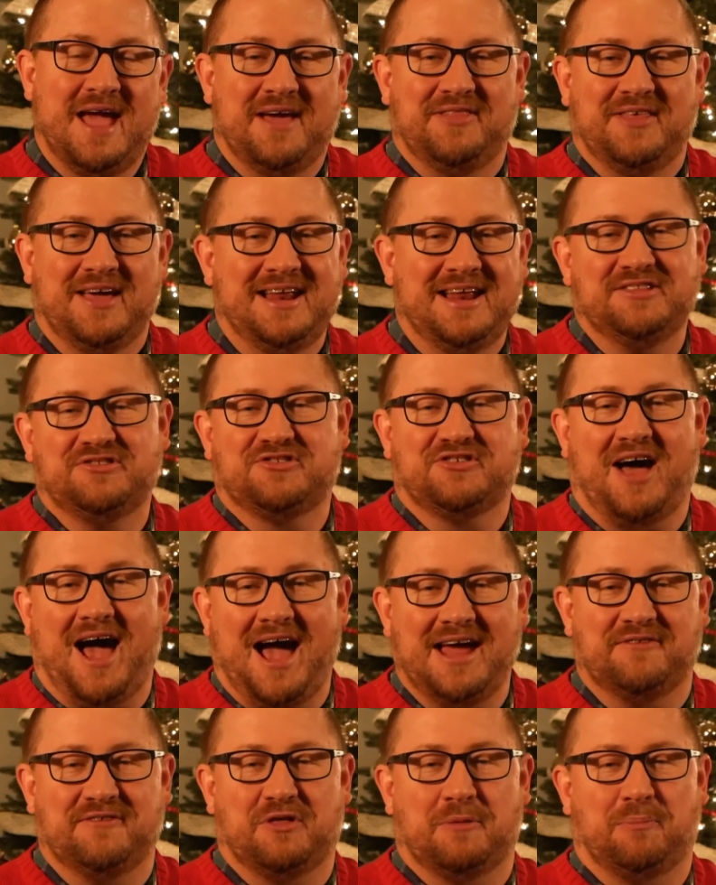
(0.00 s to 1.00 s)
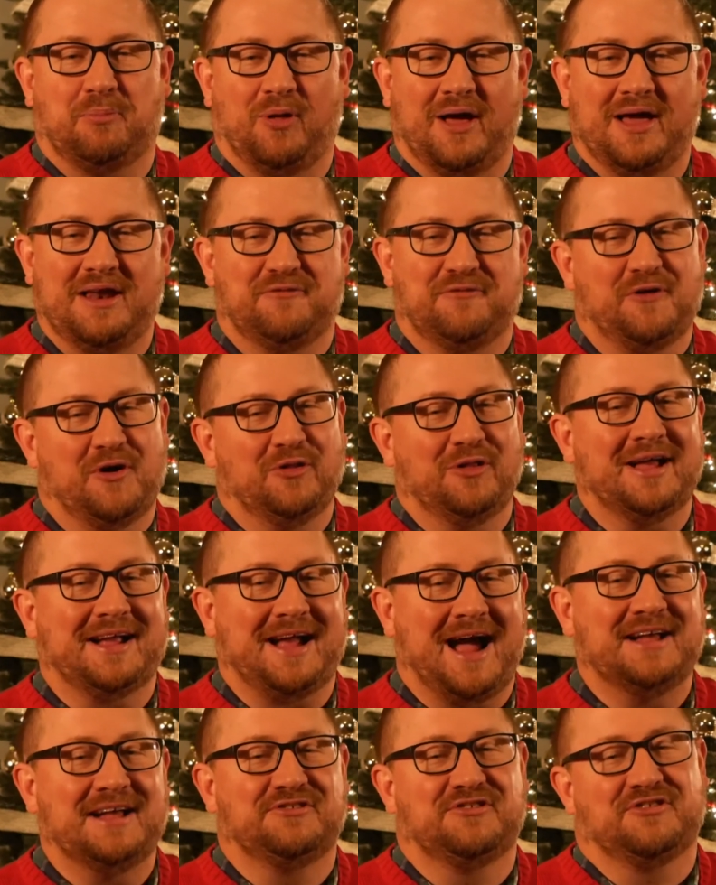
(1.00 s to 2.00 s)
And then inside of the plane, it felt
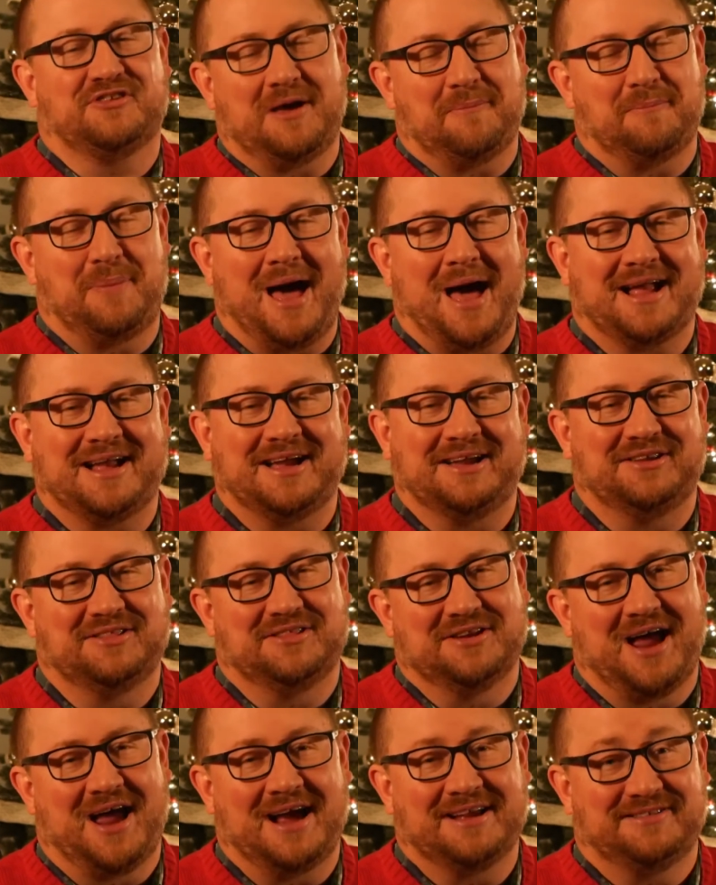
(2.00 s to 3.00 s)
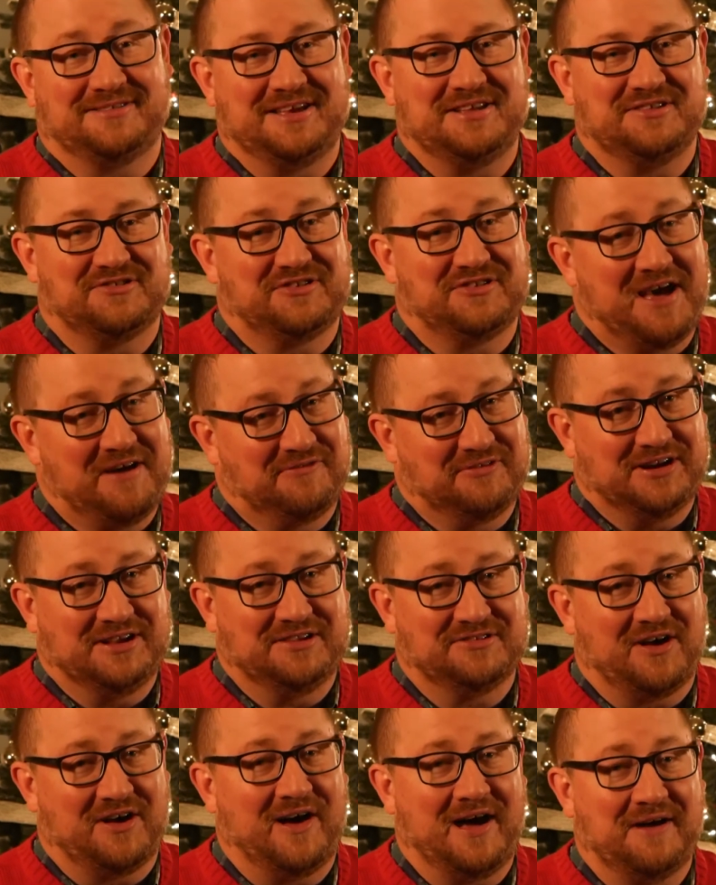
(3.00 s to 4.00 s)
like I had stepped back into the
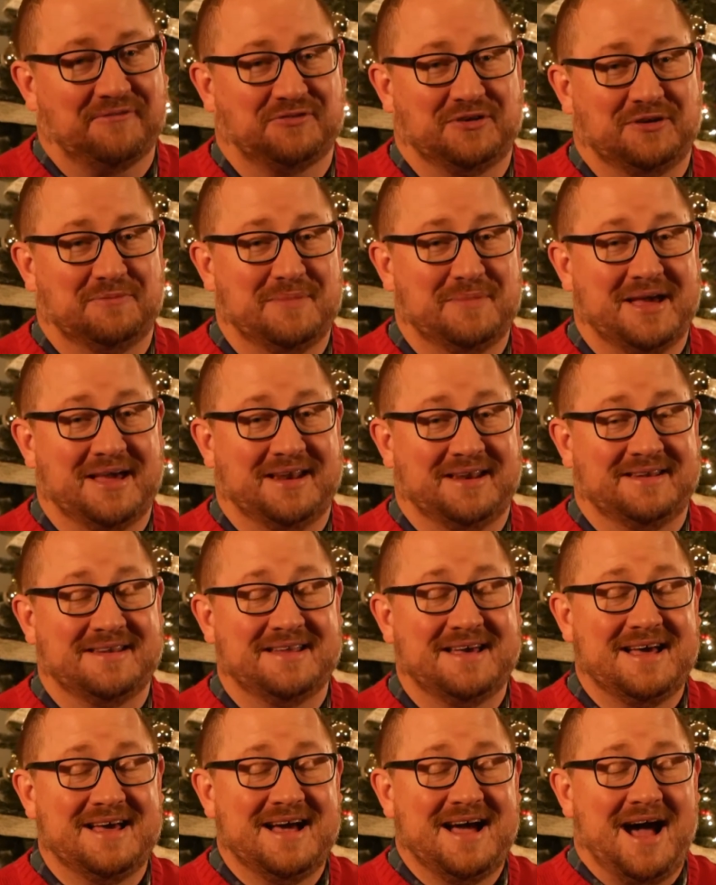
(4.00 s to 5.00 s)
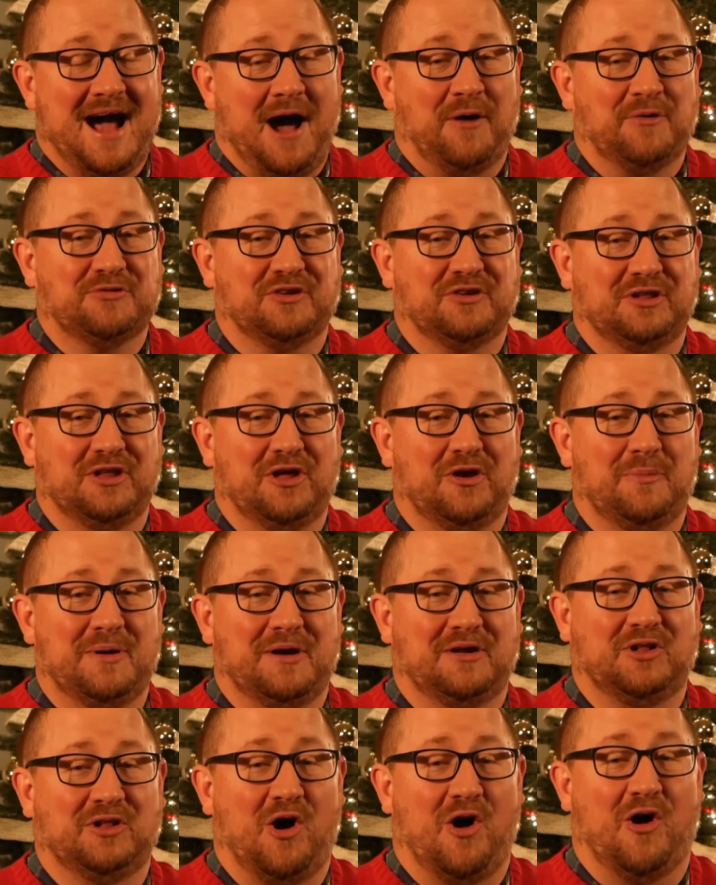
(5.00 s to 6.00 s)
1970s, I'll have to admit, and I was a little
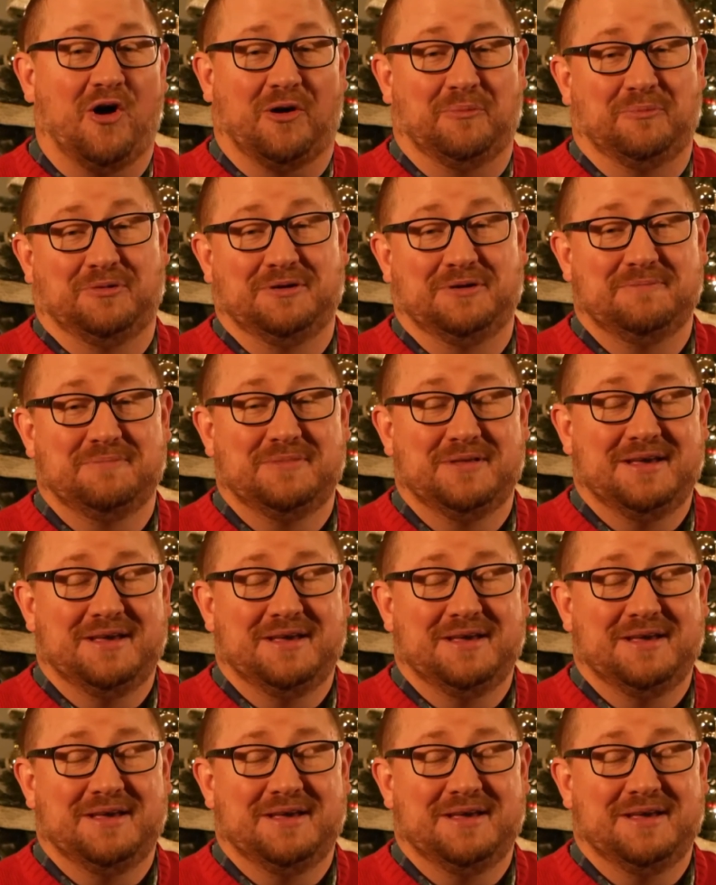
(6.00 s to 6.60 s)
bit alarmed.